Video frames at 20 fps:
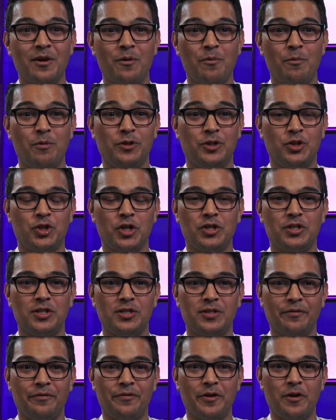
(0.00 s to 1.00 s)
with
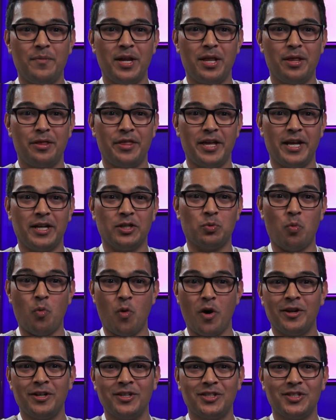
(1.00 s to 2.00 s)
just filming things
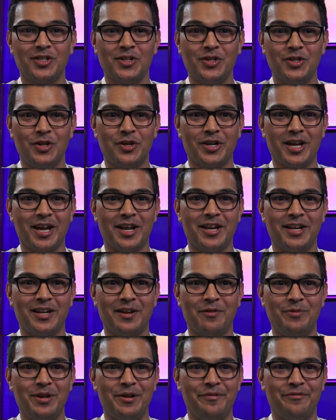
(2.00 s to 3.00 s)
once, you can
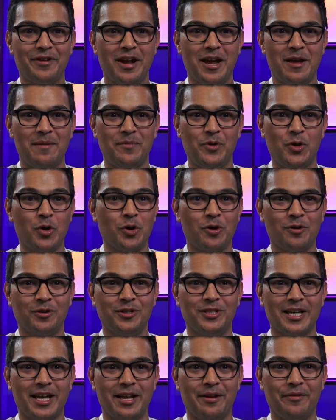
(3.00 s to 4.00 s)
reframe your
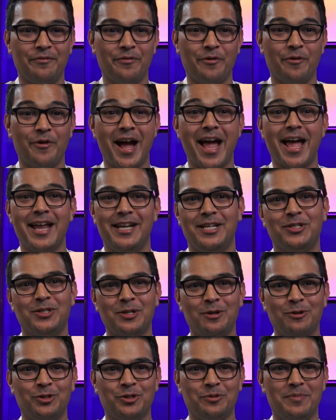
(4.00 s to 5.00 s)
content for any
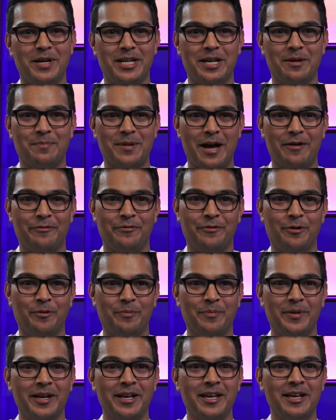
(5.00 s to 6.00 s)
social media
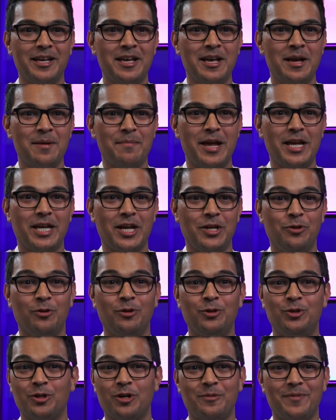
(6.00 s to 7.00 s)
platform, making your
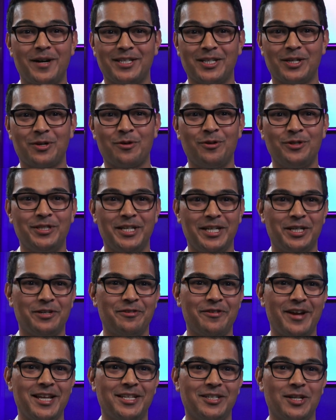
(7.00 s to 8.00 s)
job as a content
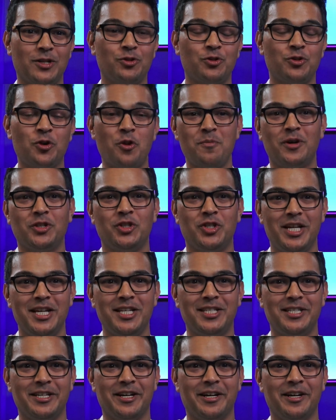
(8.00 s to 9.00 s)
creator so much
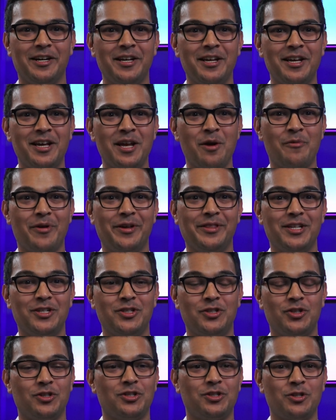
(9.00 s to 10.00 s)
easier when there's
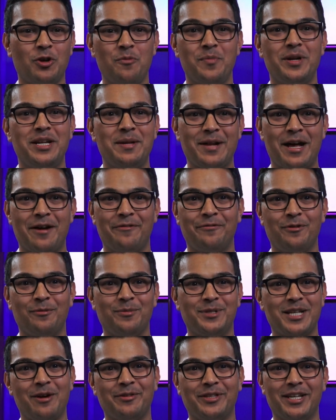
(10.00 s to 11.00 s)
just so many
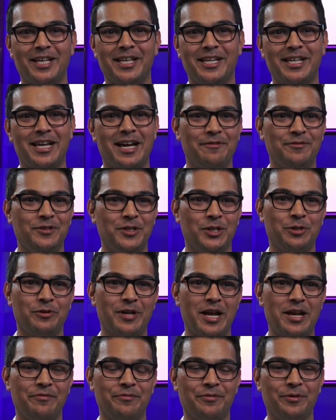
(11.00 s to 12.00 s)
platforms out there that you have to
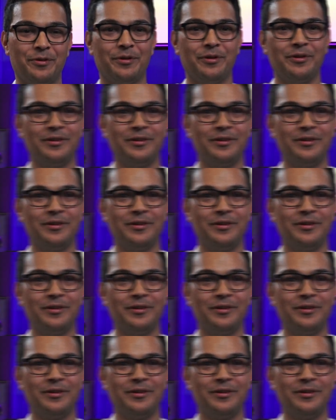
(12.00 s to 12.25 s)
create for.